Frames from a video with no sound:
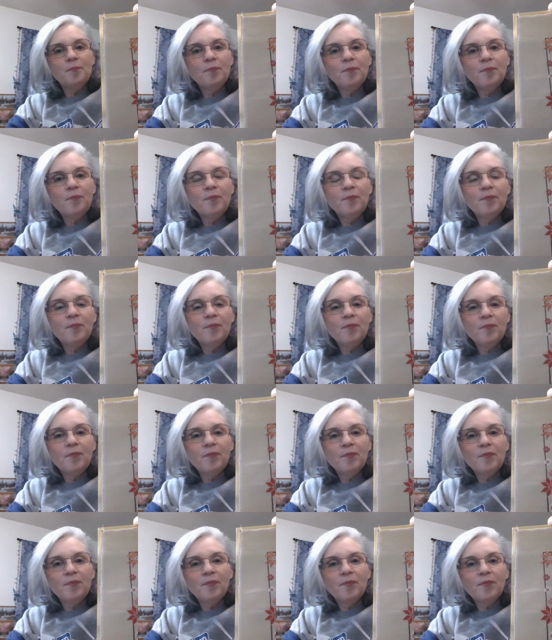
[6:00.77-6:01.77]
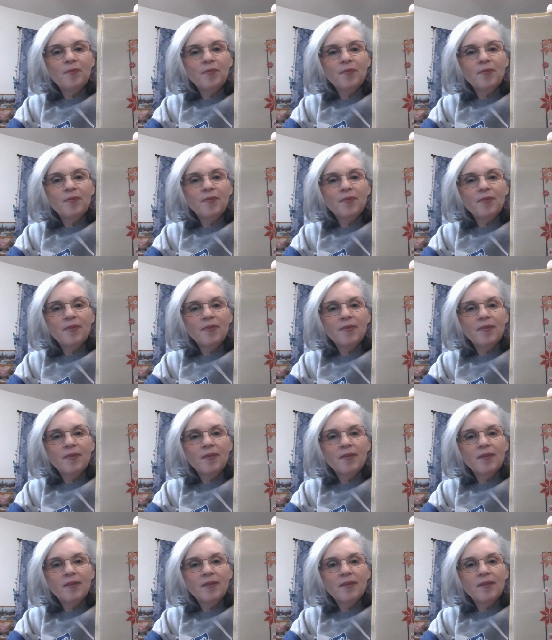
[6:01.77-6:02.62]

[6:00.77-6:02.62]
(silence)